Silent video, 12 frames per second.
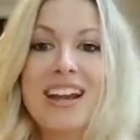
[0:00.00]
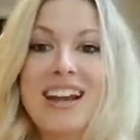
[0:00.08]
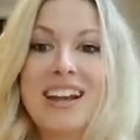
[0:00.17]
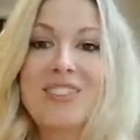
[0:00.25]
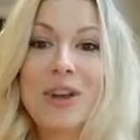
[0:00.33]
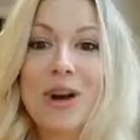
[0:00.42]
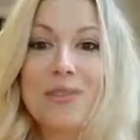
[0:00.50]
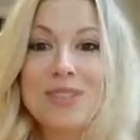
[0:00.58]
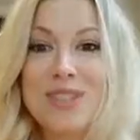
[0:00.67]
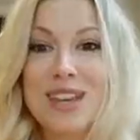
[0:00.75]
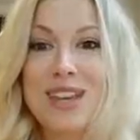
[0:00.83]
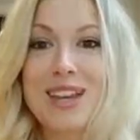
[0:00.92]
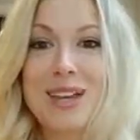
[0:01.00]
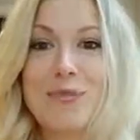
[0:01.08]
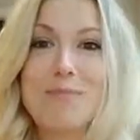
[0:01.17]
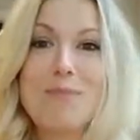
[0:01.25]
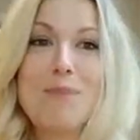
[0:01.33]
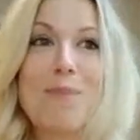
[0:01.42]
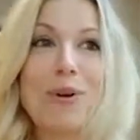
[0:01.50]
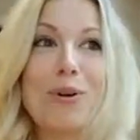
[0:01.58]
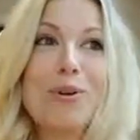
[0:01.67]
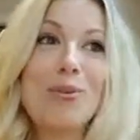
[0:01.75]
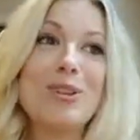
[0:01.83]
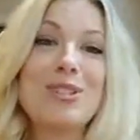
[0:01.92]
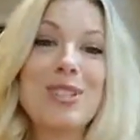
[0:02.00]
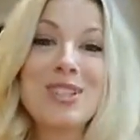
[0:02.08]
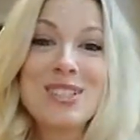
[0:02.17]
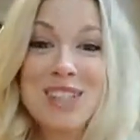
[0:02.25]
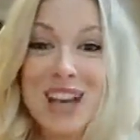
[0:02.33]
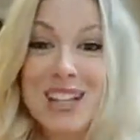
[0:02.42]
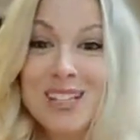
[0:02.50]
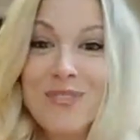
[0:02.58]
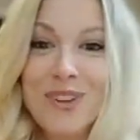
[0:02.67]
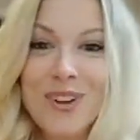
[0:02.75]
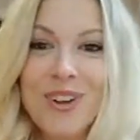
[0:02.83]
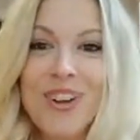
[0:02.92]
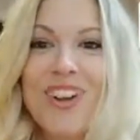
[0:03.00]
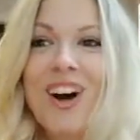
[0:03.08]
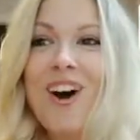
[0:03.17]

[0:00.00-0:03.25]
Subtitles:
And I love seeing when people who are successful